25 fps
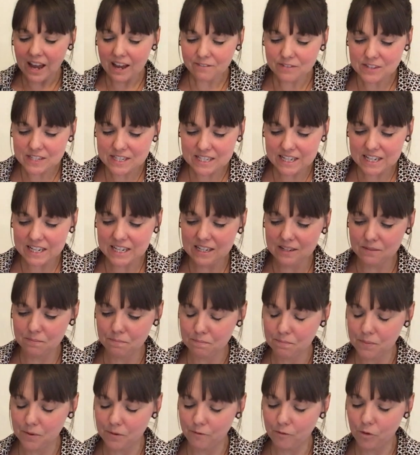have seen
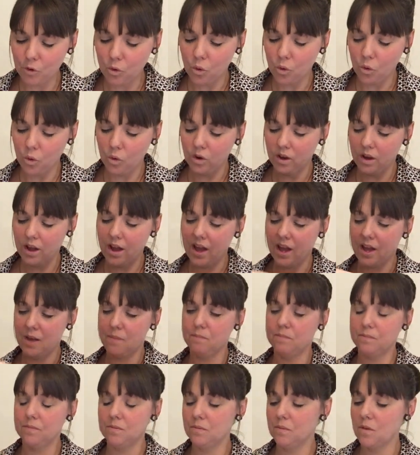before,
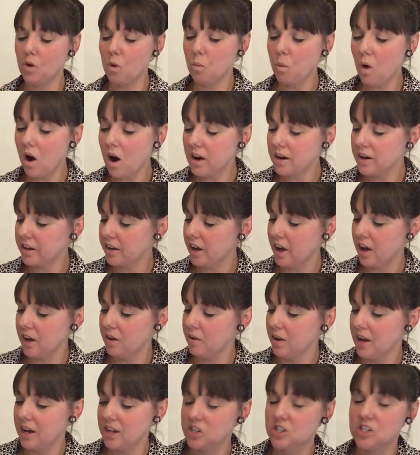a while ago
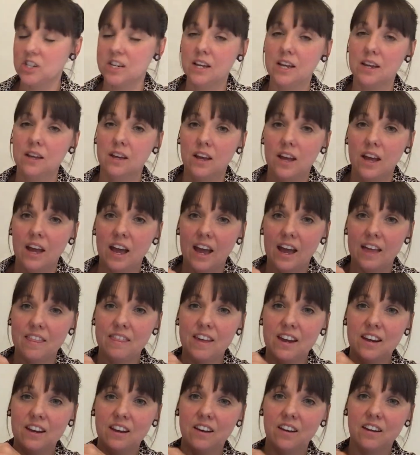actually, and
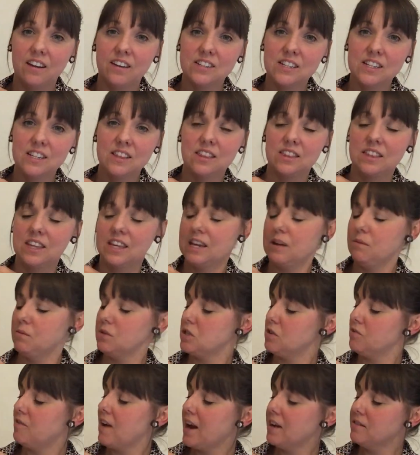then I didn't think it
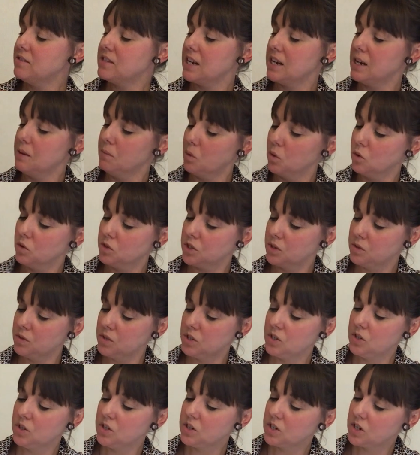was around anymore. So as
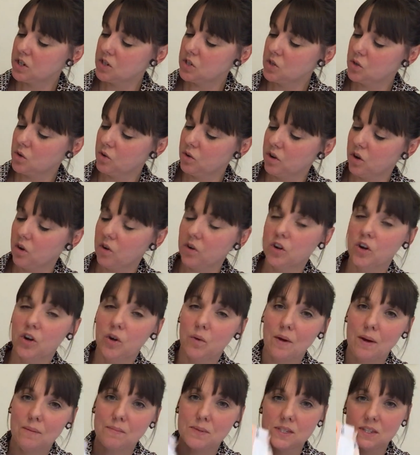soon as I saw it on her
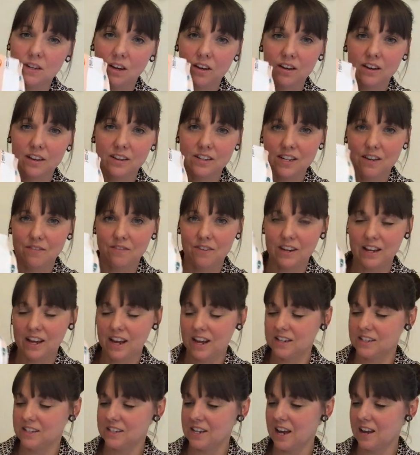website, I definitely
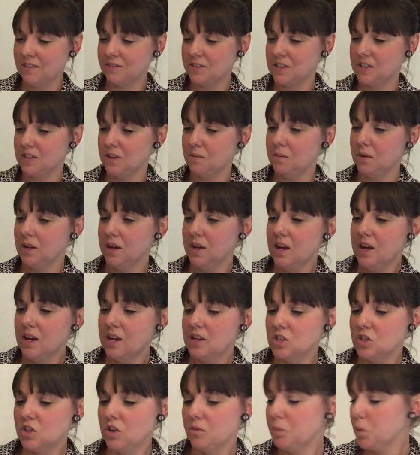had to have some.
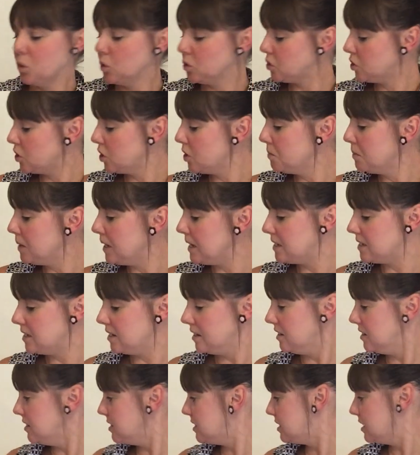So I bought 2
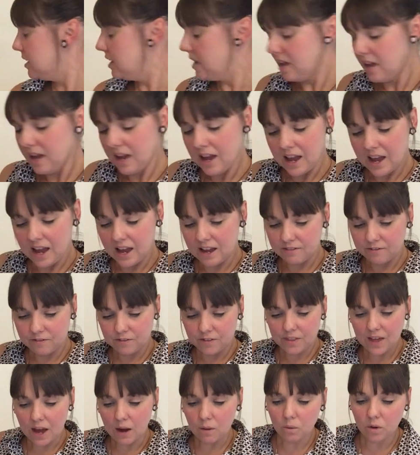meters, and
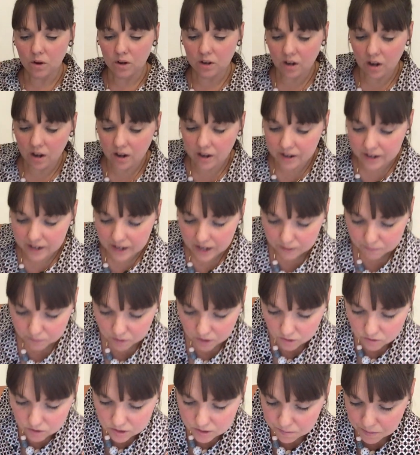for that one I am
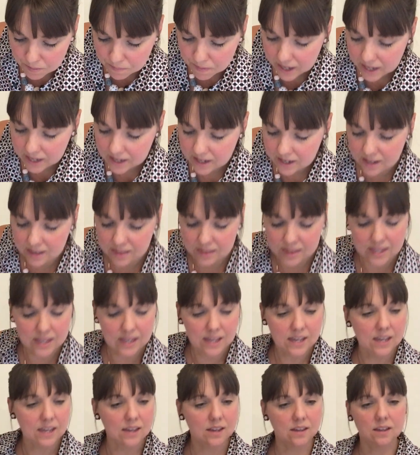going to be making
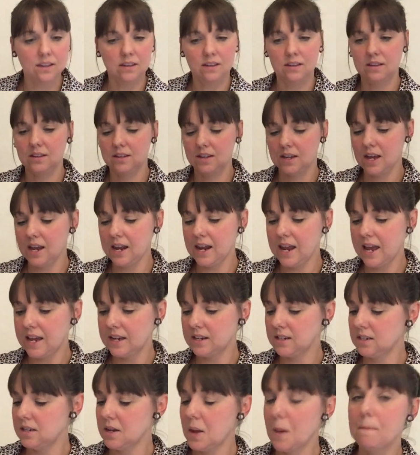the
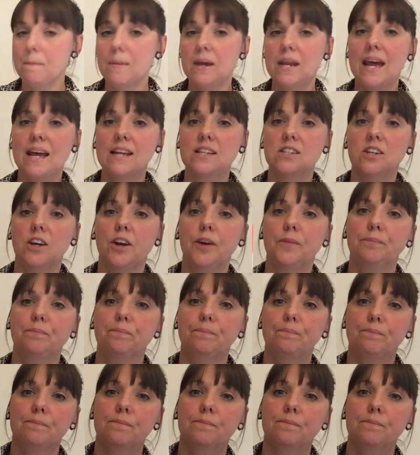Colette Moneta.